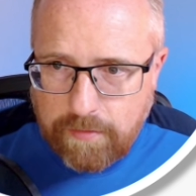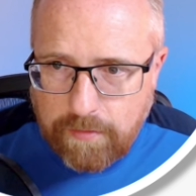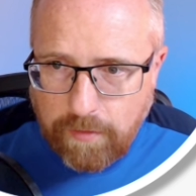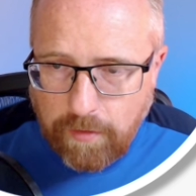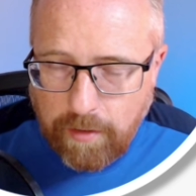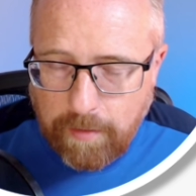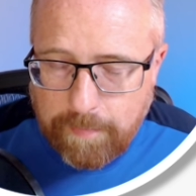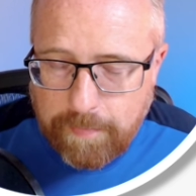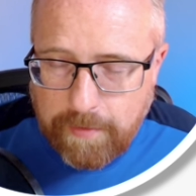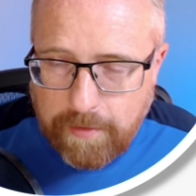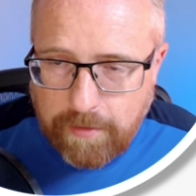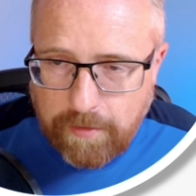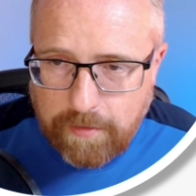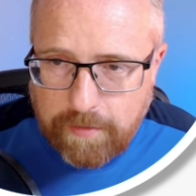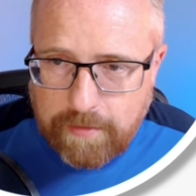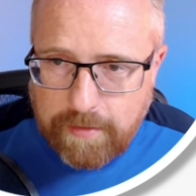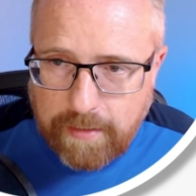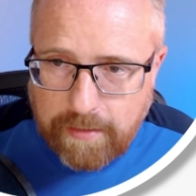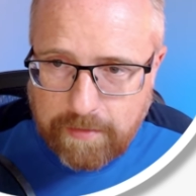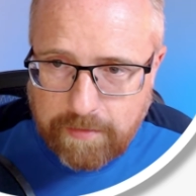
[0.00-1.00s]
or update
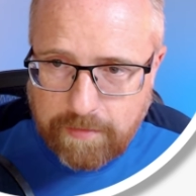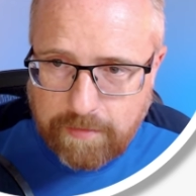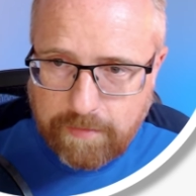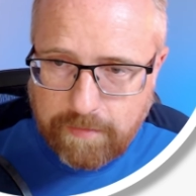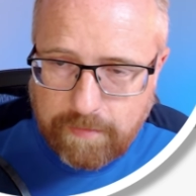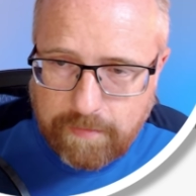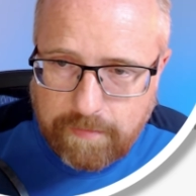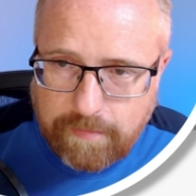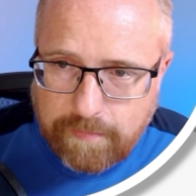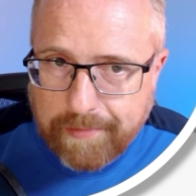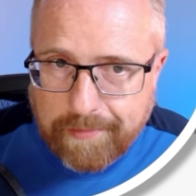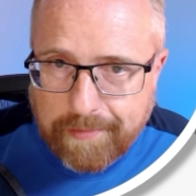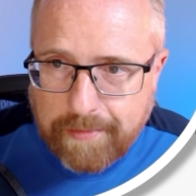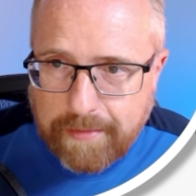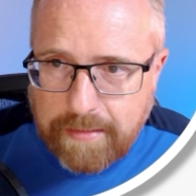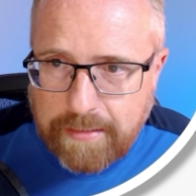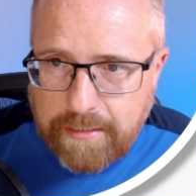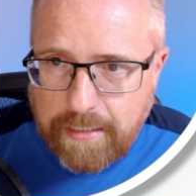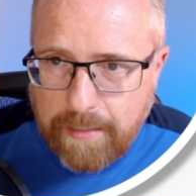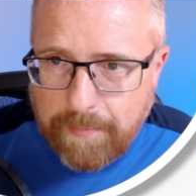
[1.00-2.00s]
alt text.
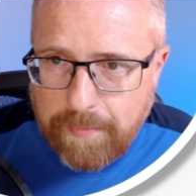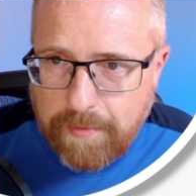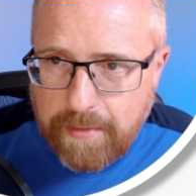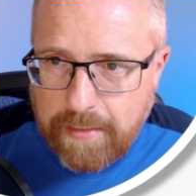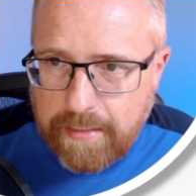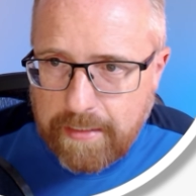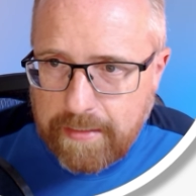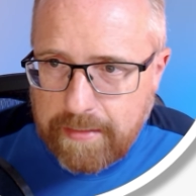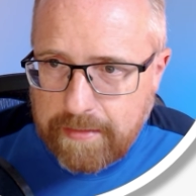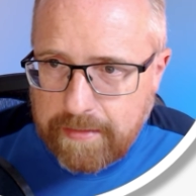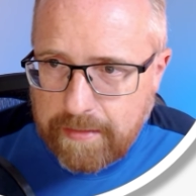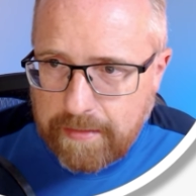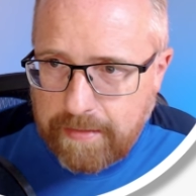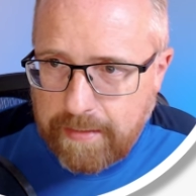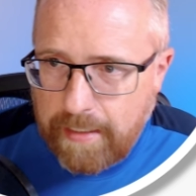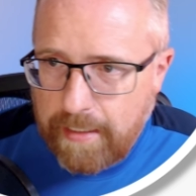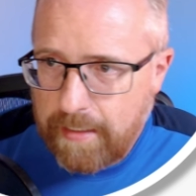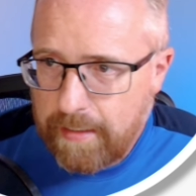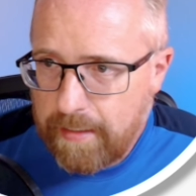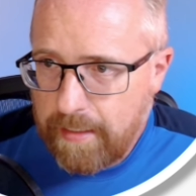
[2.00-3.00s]
Japanese
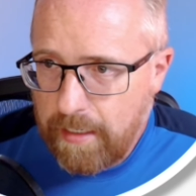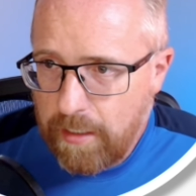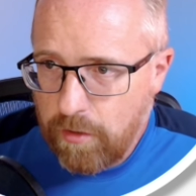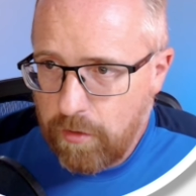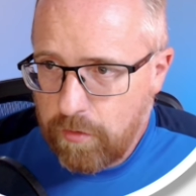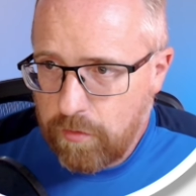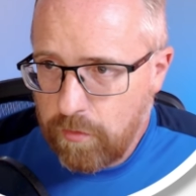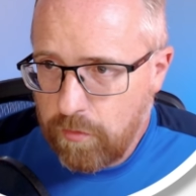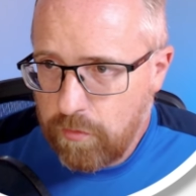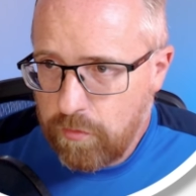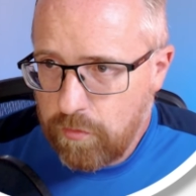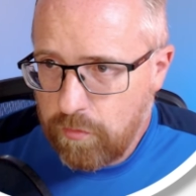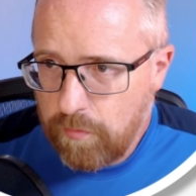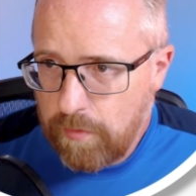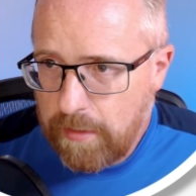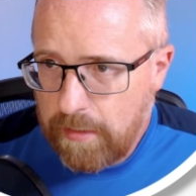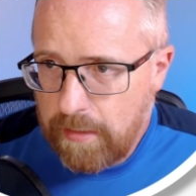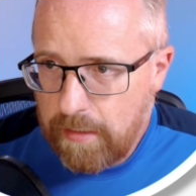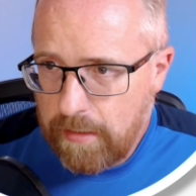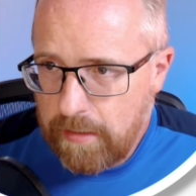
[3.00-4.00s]
katana characters
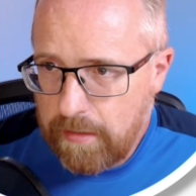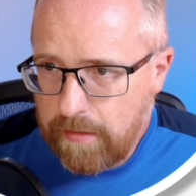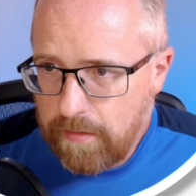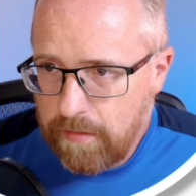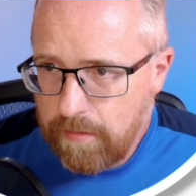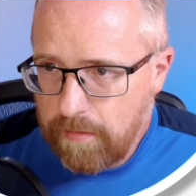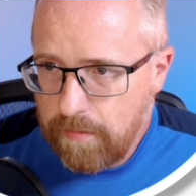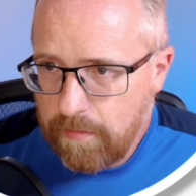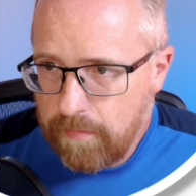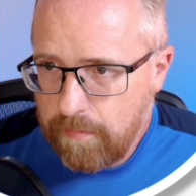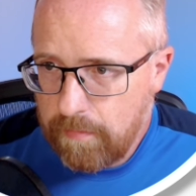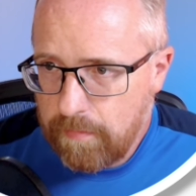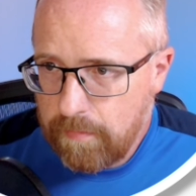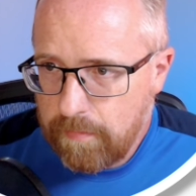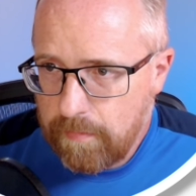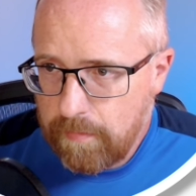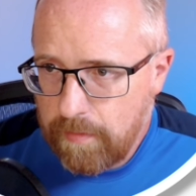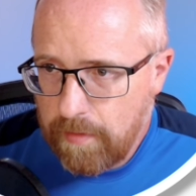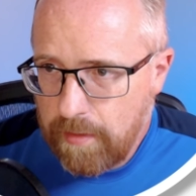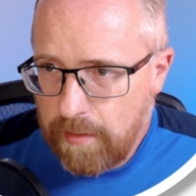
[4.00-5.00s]
reading
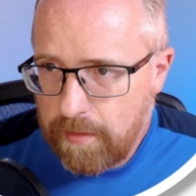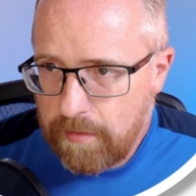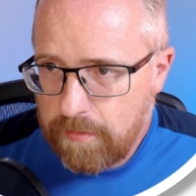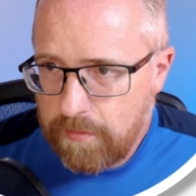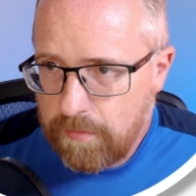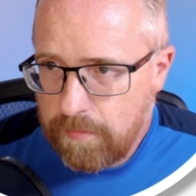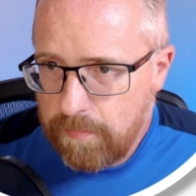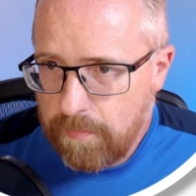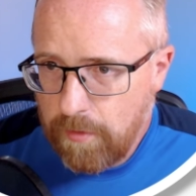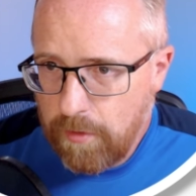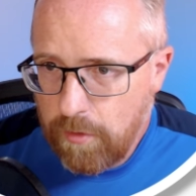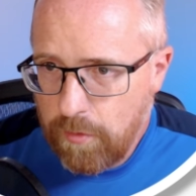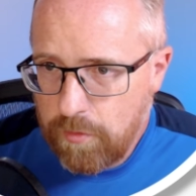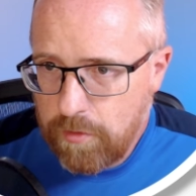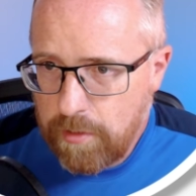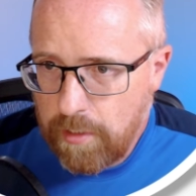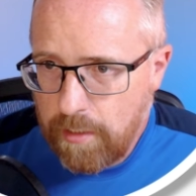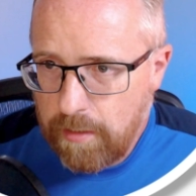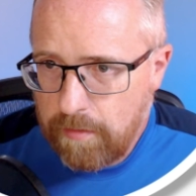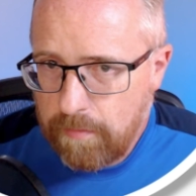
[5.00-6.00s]
this,
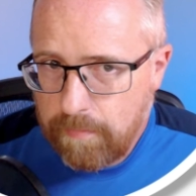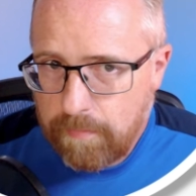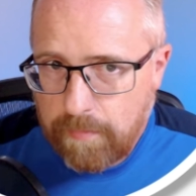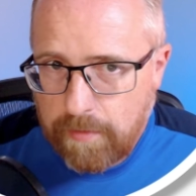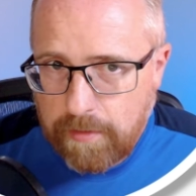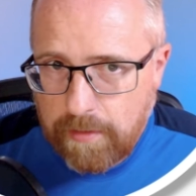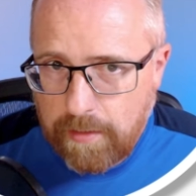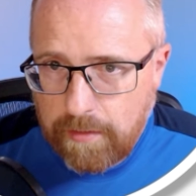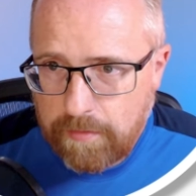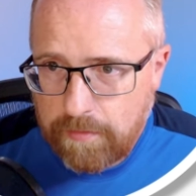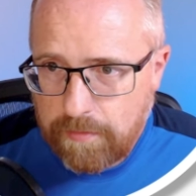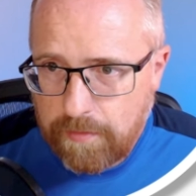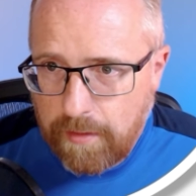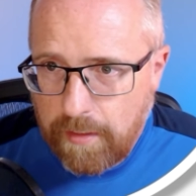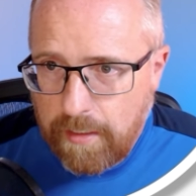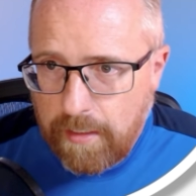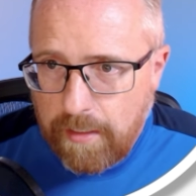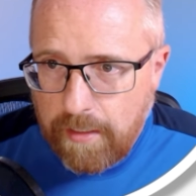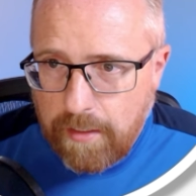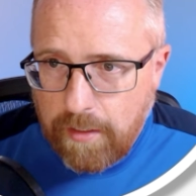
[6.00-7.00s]
OJ, I guess,
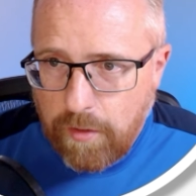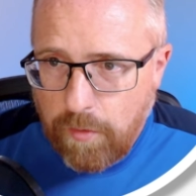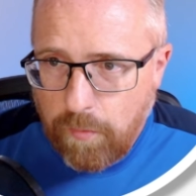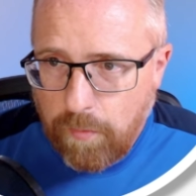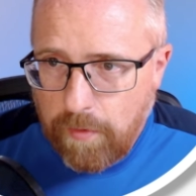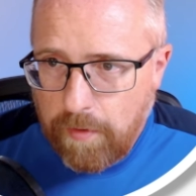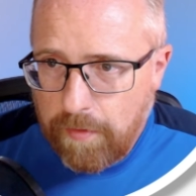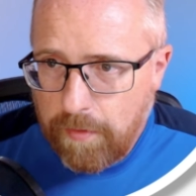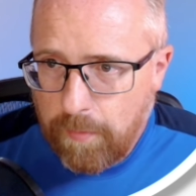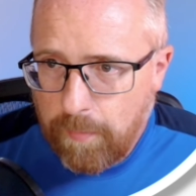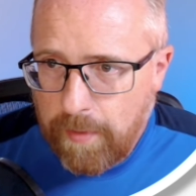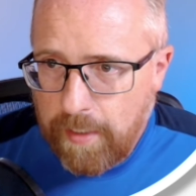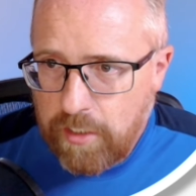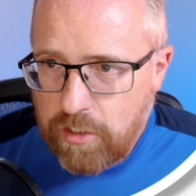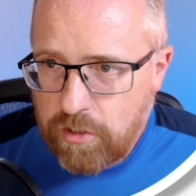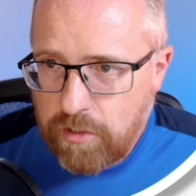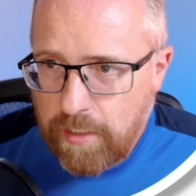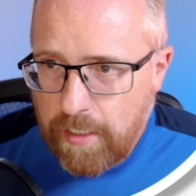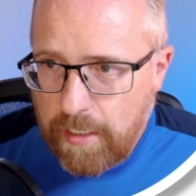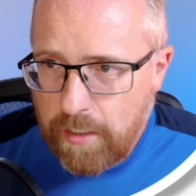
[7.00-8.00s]
with a white
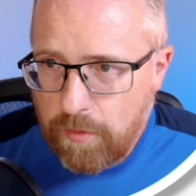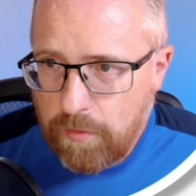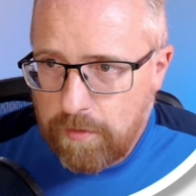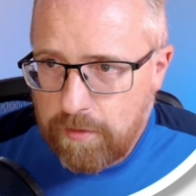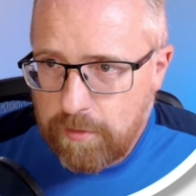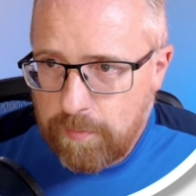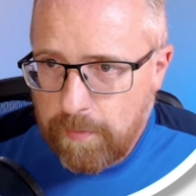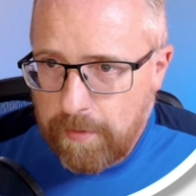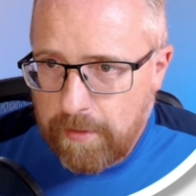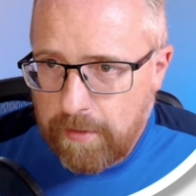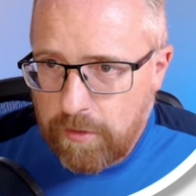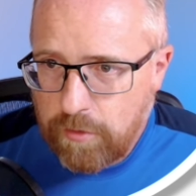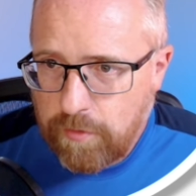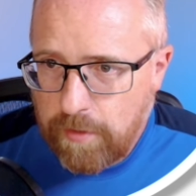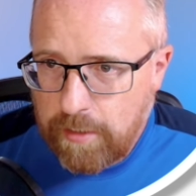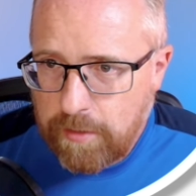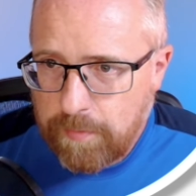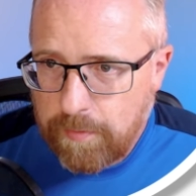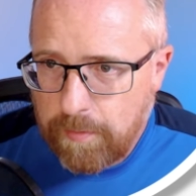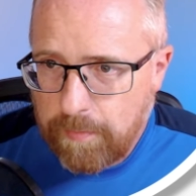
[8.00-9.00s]
shadow displayed on a
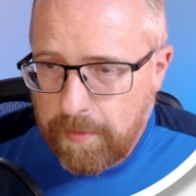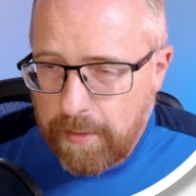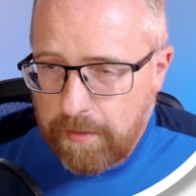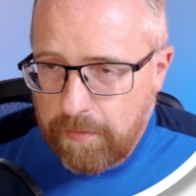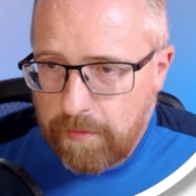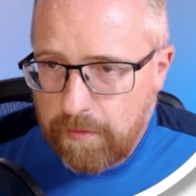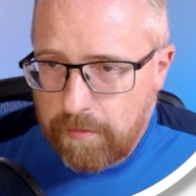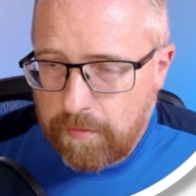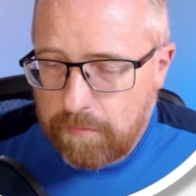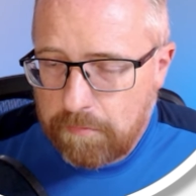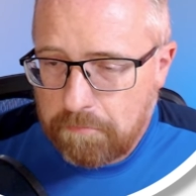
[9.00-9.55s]
transparent background.